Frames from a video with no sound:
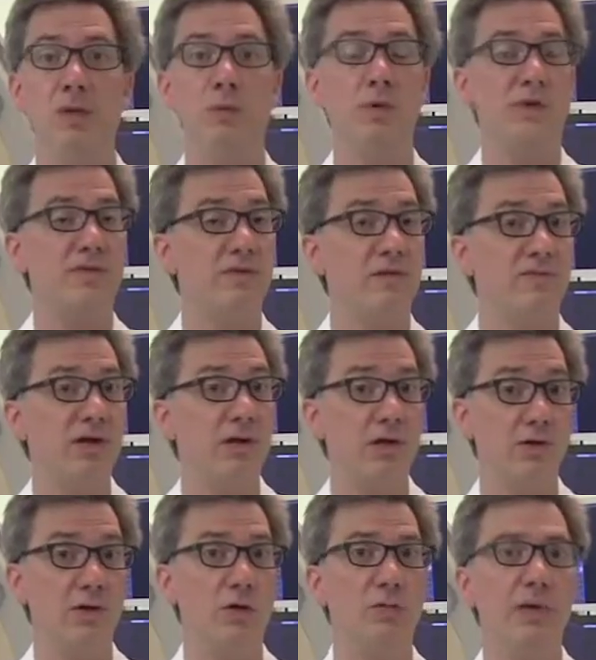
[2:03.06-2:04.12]
with very
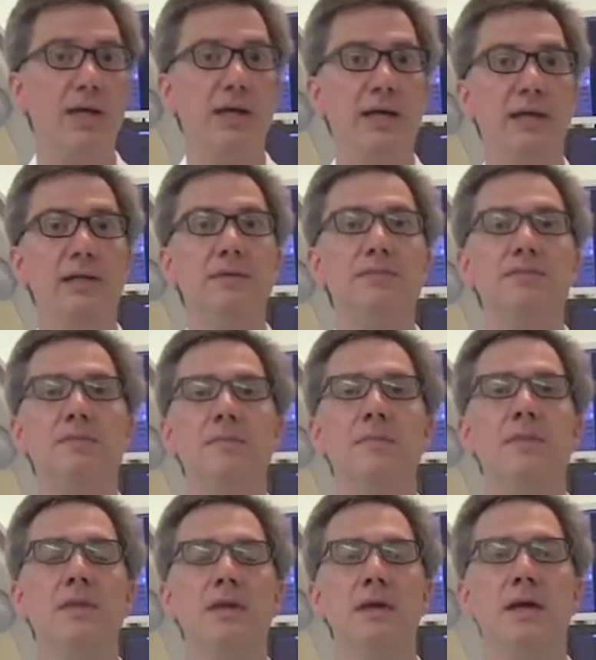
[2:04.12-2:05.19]
little pain.
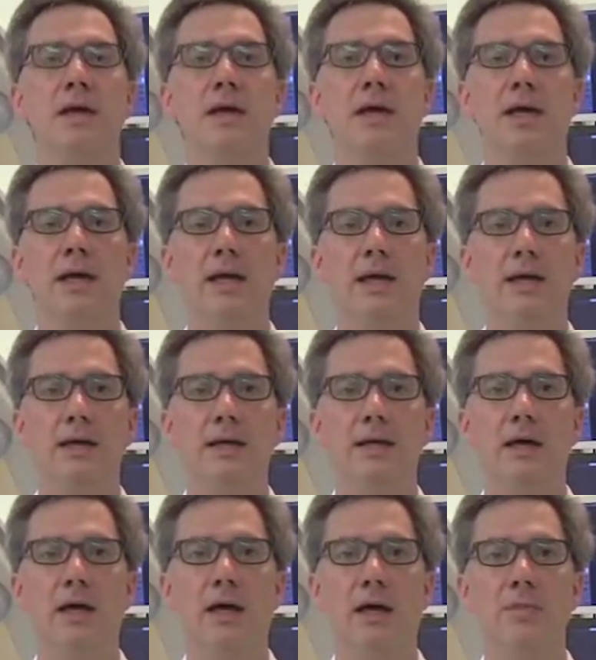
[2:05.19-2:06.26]
And
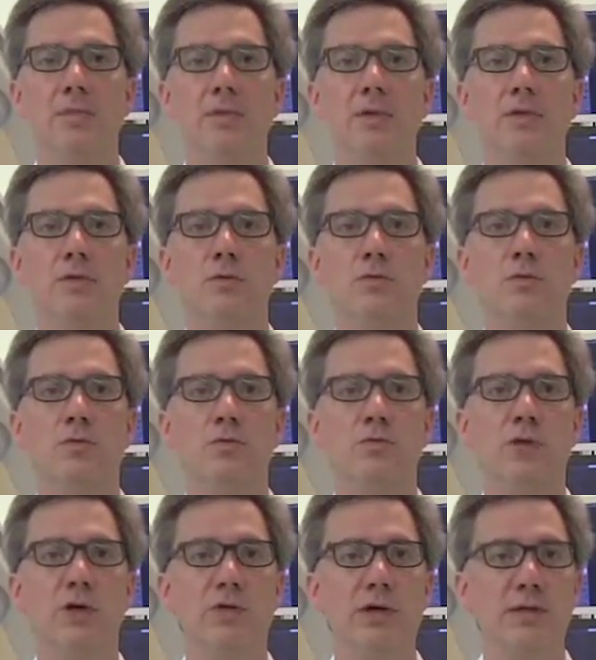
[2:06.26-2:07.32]

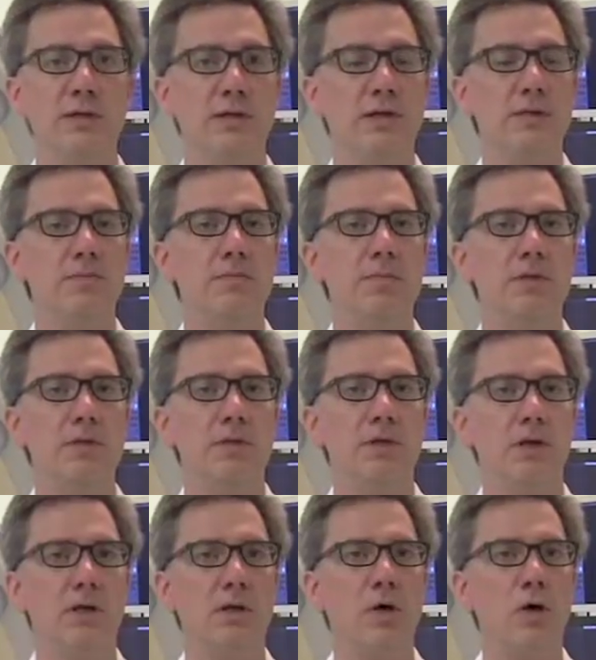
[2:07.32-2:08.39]
really the,
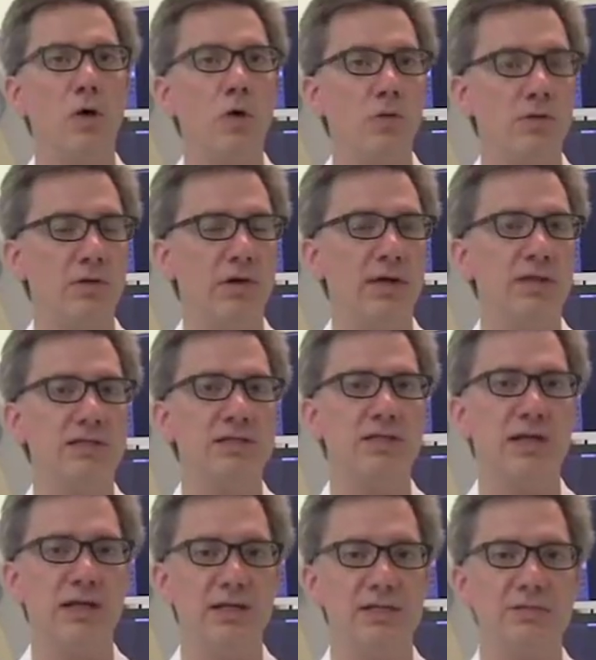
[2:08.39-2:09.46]
the, all the latest
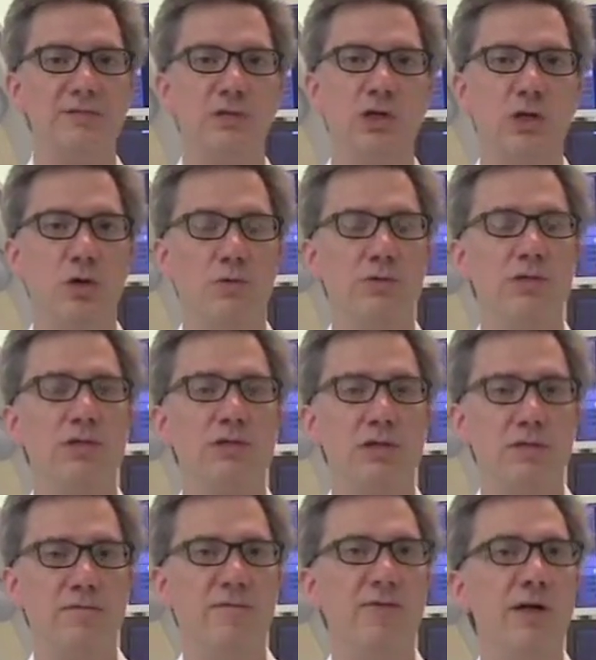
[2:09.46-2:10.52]
studies have shown this is
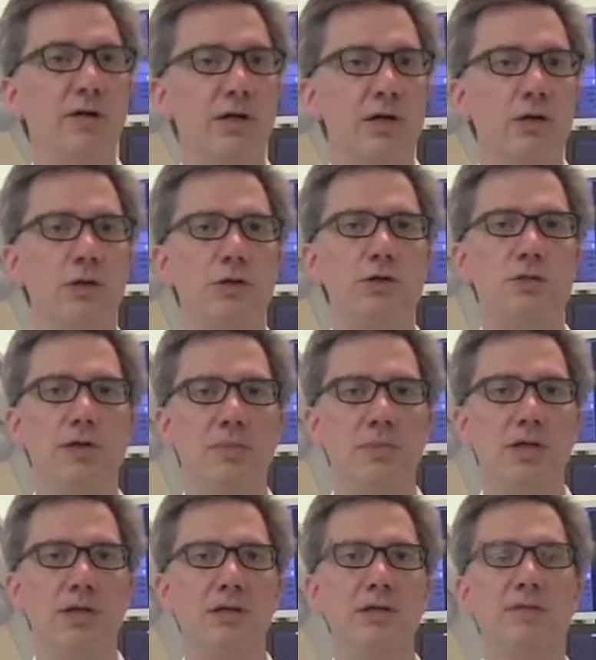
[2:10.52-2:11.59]
a very good
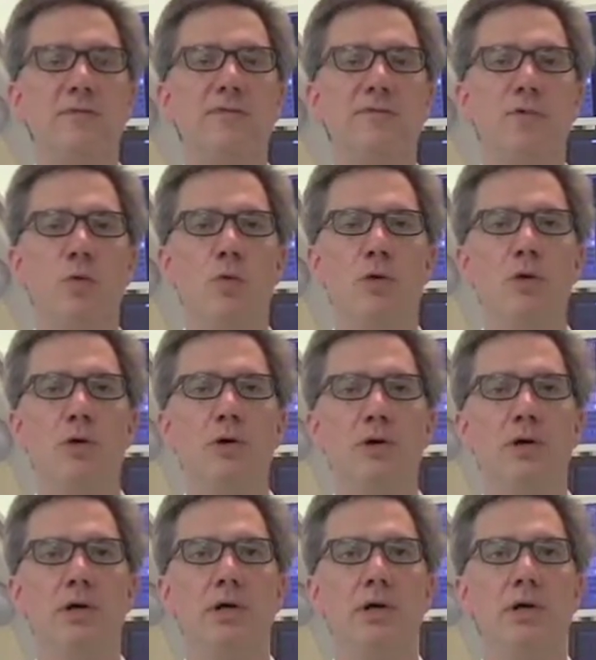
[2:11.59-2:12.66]
treatment for
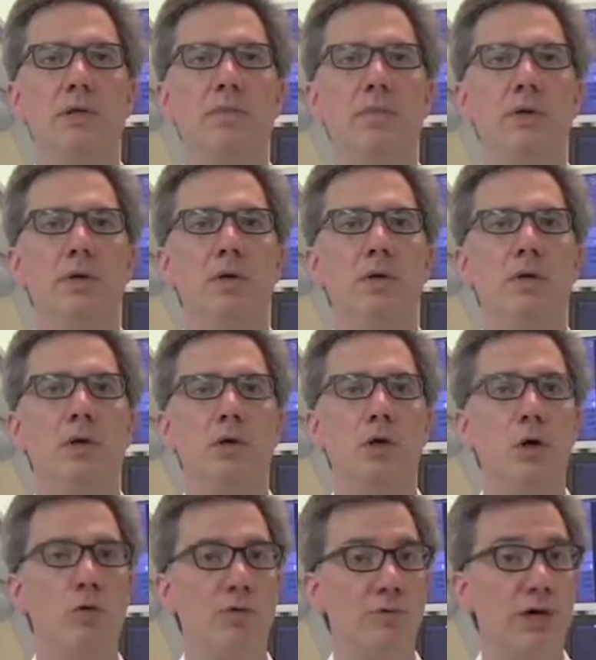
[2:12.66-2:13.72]

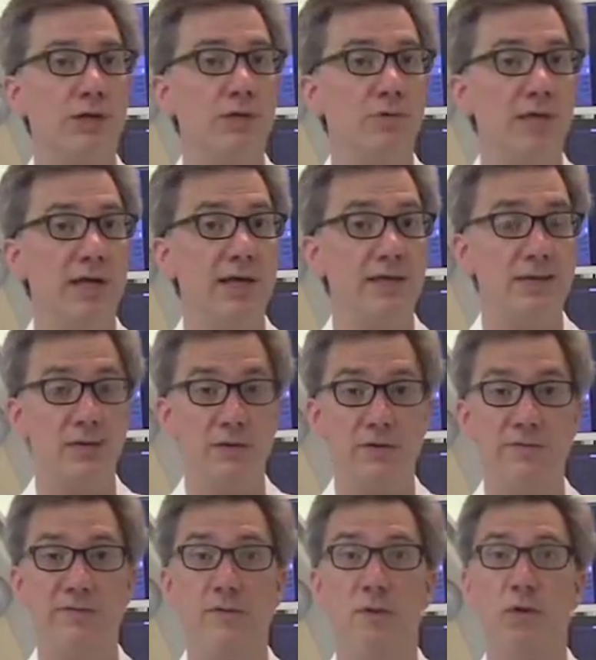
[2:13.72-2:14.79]
colorectal
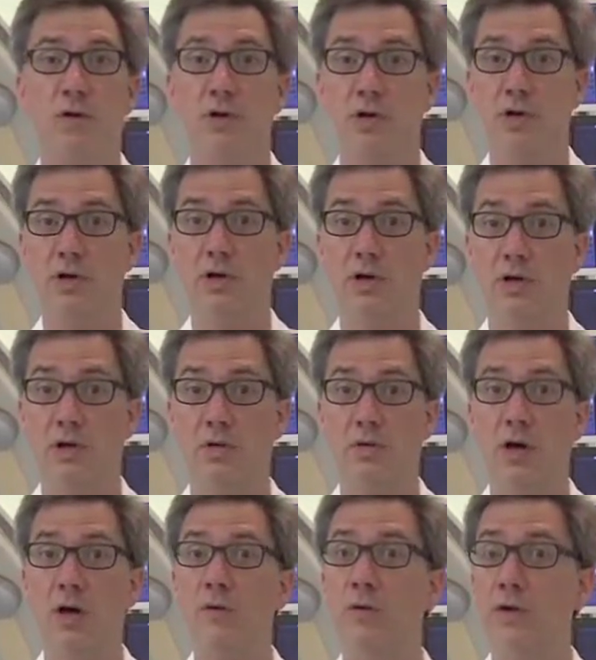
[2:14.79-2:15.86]
cancer, for uh,
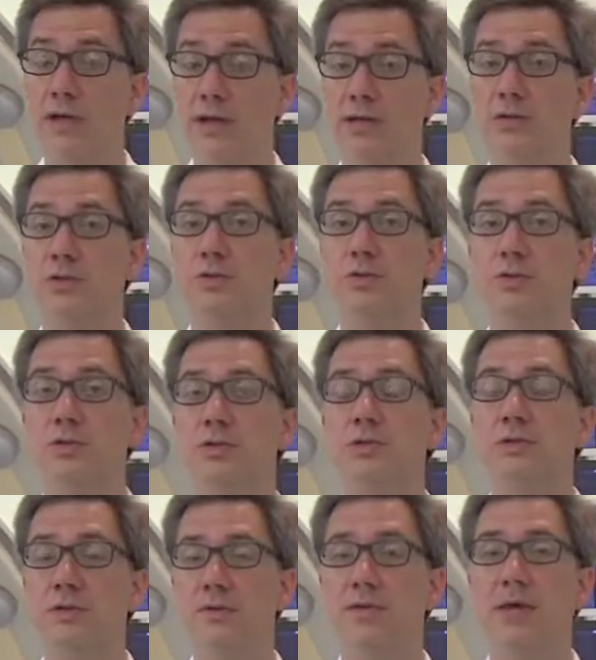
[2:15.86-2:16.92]
other cancers
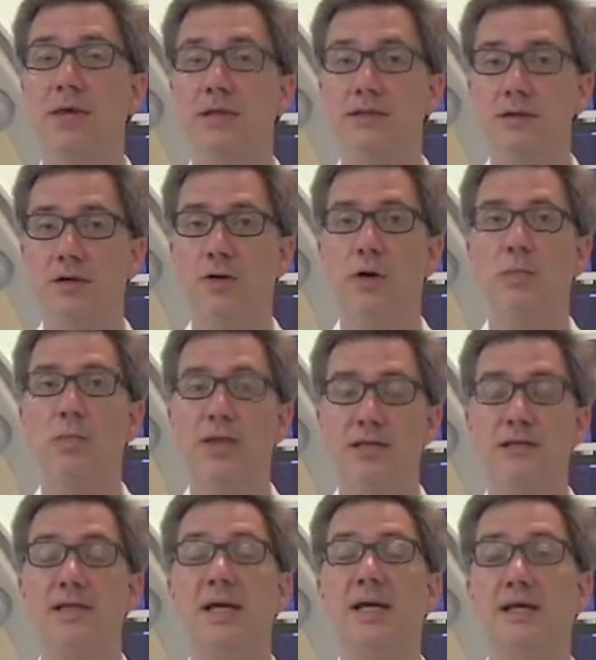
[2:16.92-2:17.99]
that are
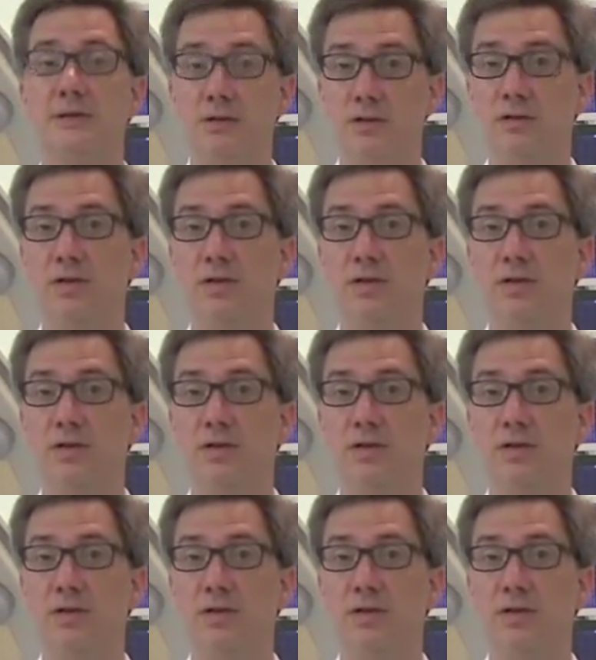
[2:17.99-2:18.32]
metastatic to the